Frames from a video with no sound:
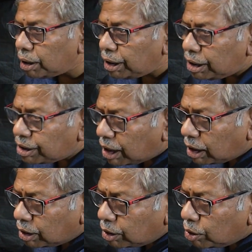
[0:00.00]

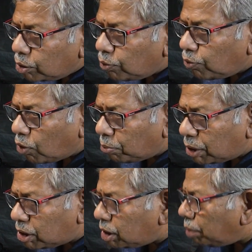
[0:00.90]
distance from
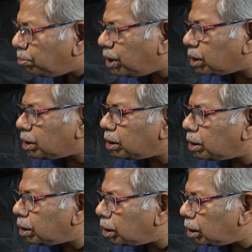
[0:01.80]
the subject
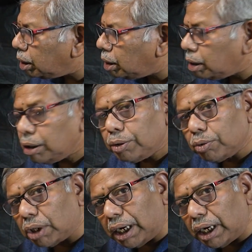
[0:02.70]
to the